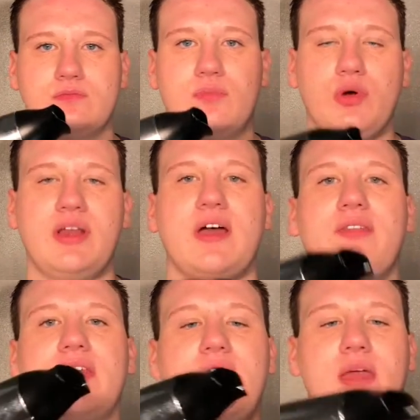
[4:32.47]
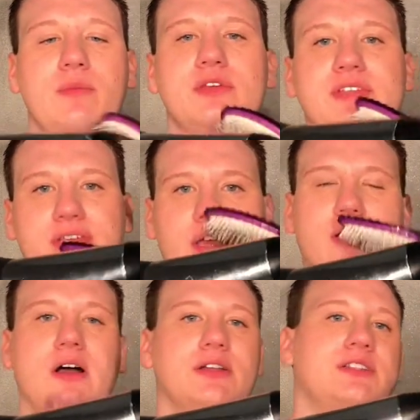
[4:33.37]
point out that I am using a
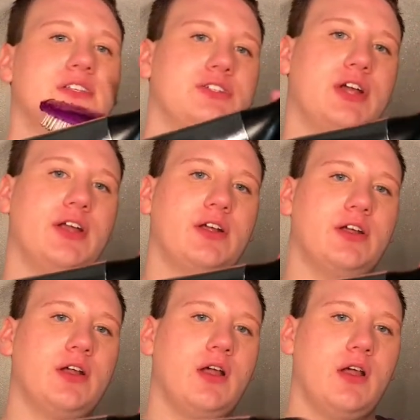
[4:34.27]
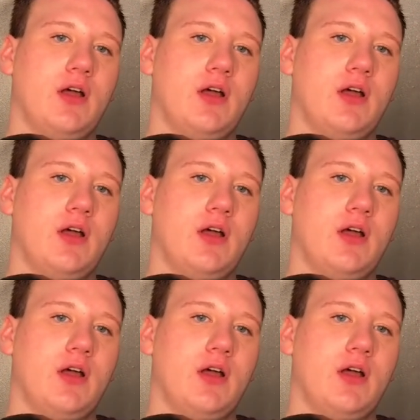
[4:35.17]
concentrator.